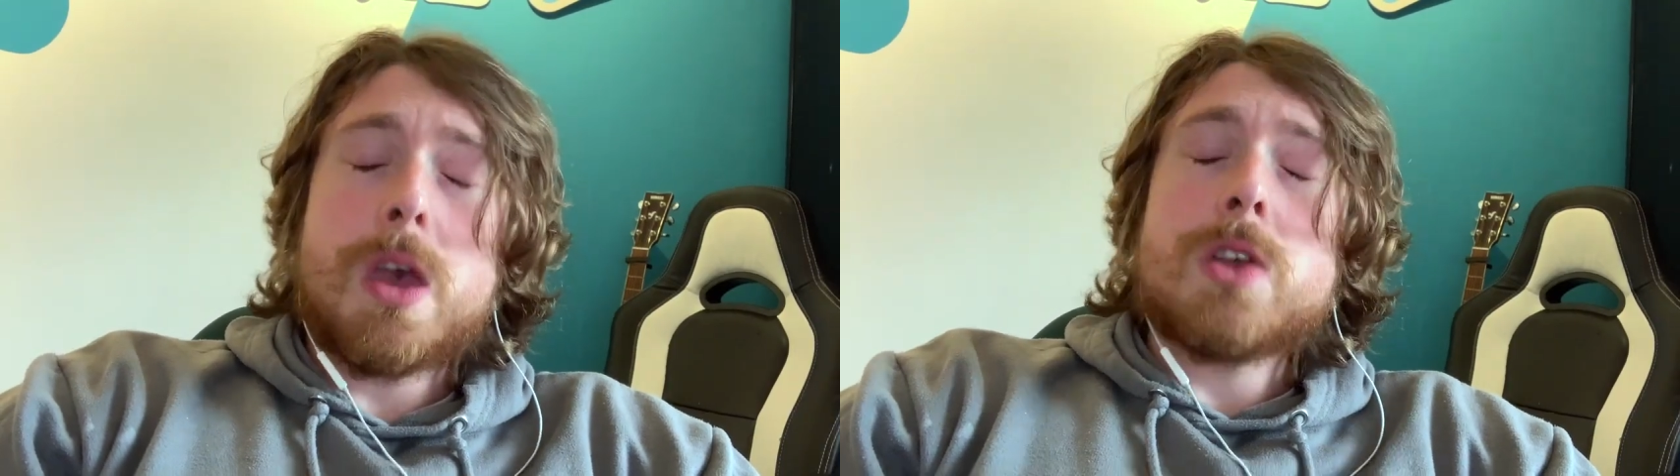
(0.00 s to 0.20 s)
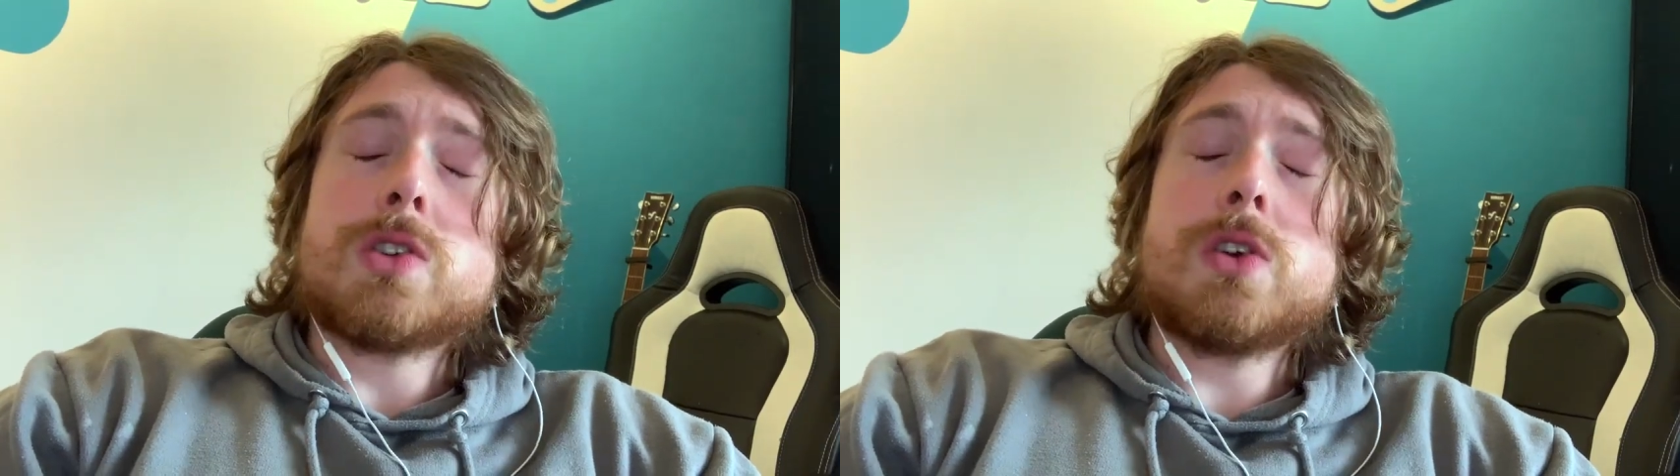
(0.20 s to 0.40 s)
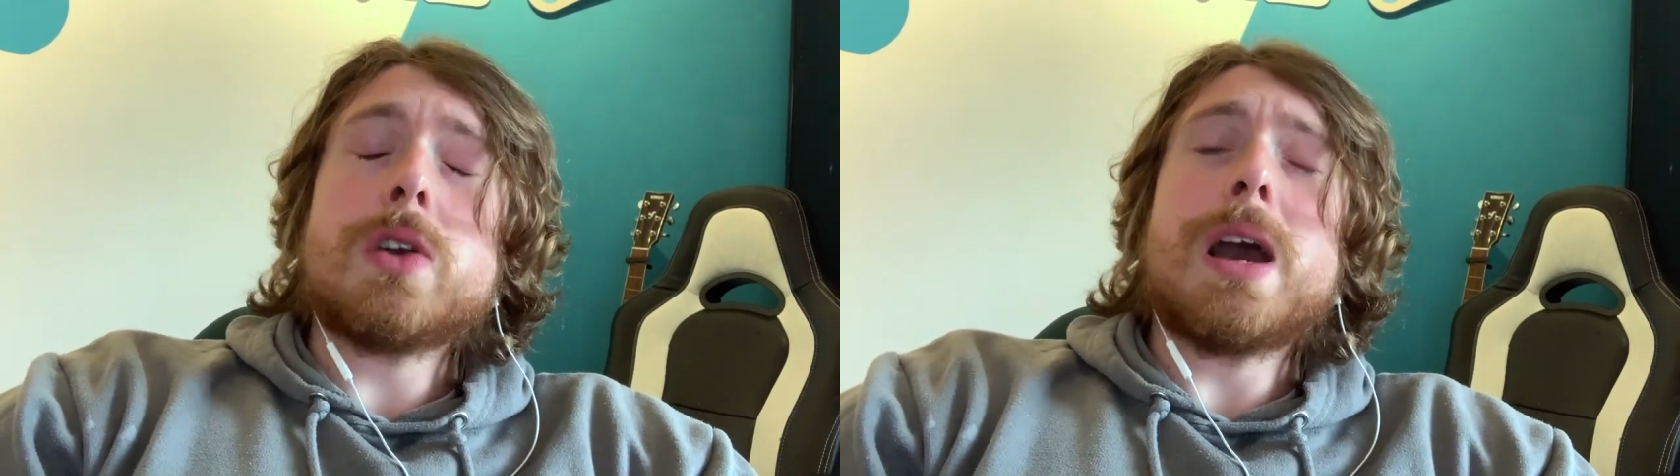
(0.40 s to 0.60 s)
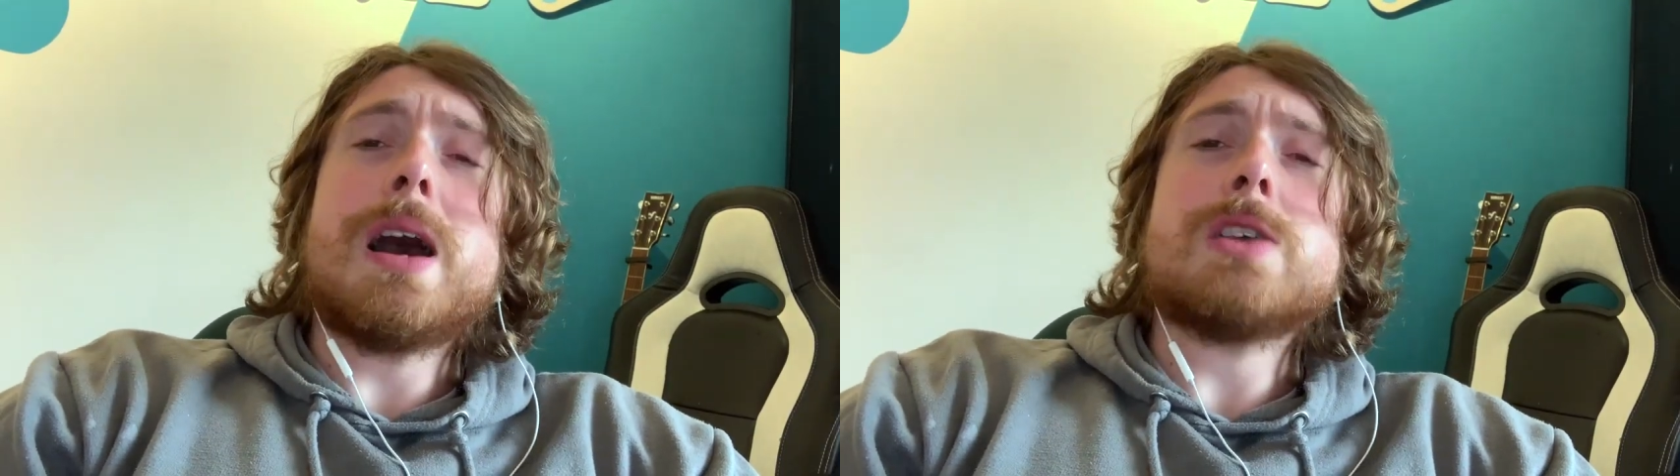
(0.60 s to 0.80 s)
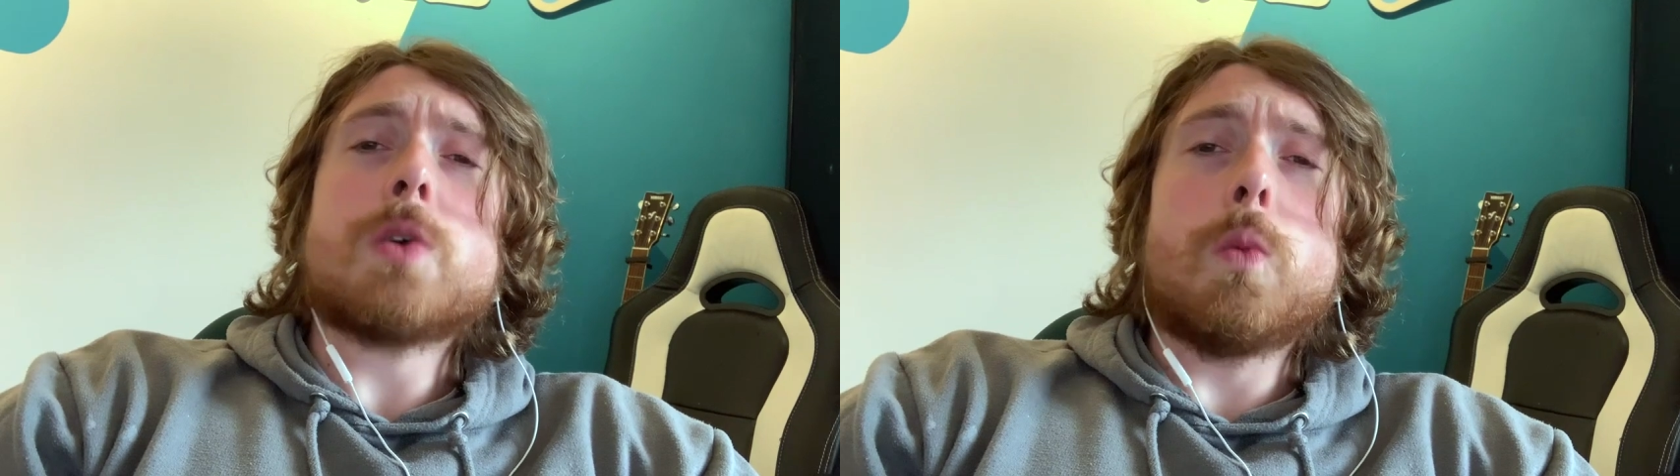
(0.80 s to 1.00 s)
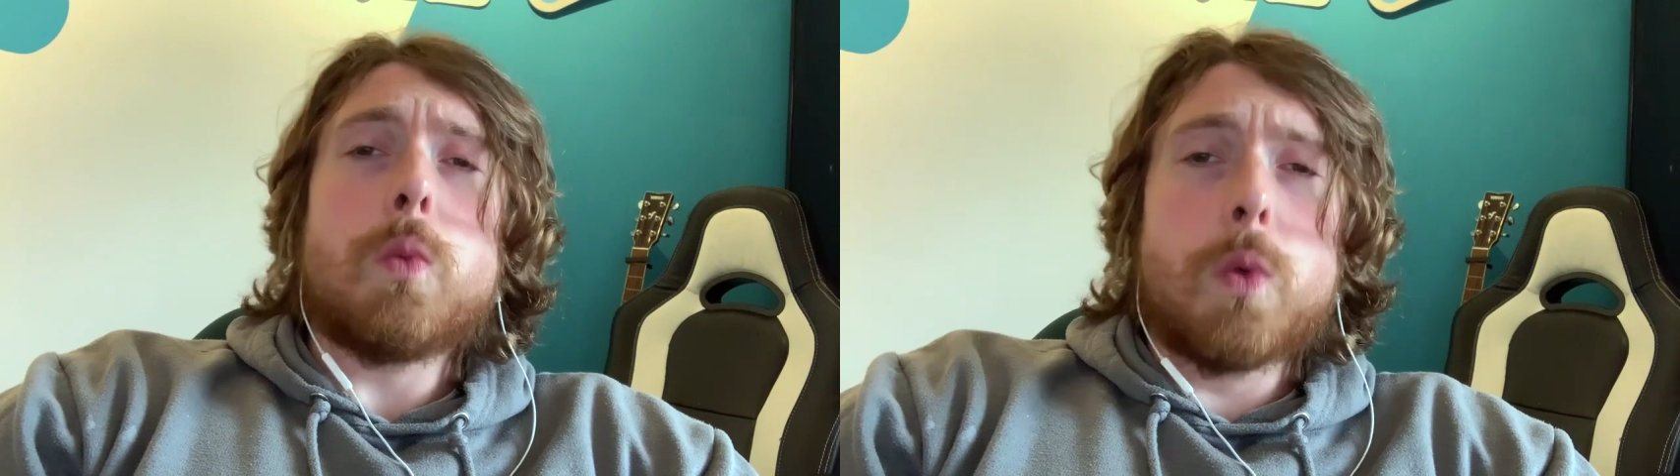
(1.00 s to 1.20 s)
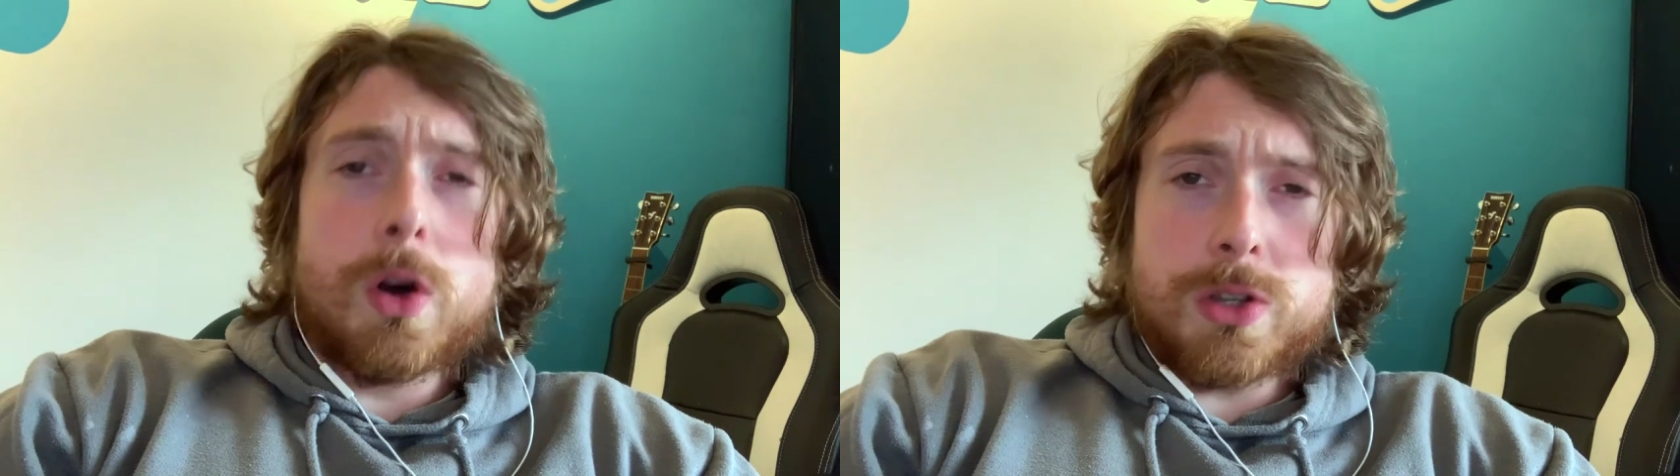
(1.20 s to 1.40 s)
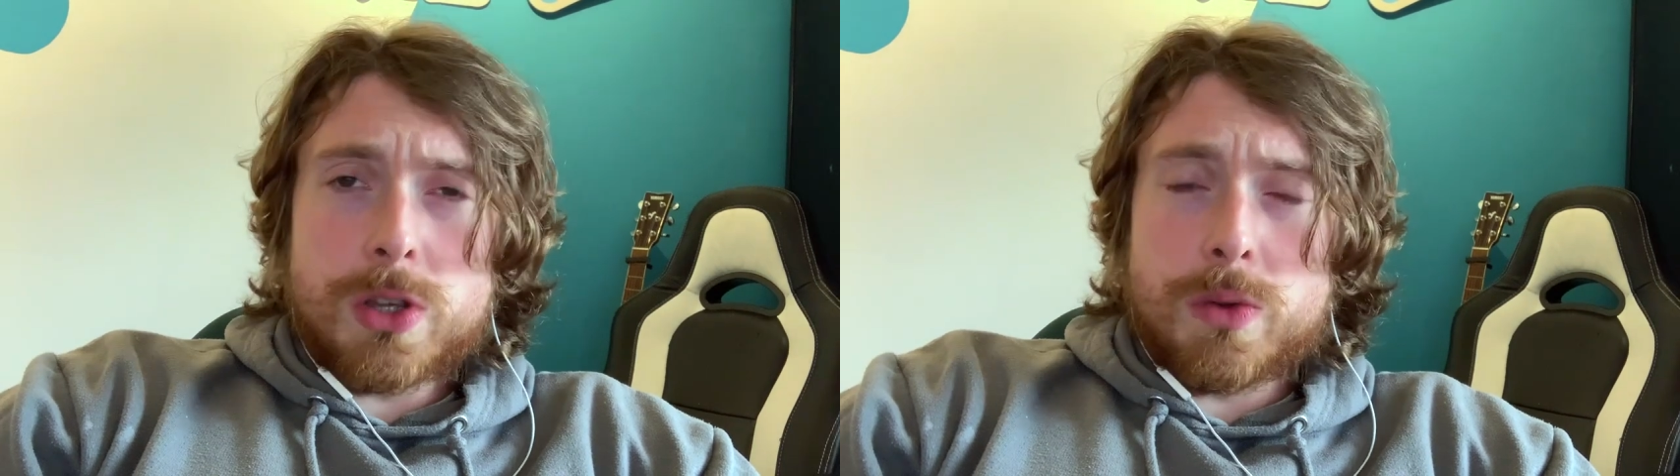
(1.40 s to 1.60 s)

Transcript: So, guys, what do you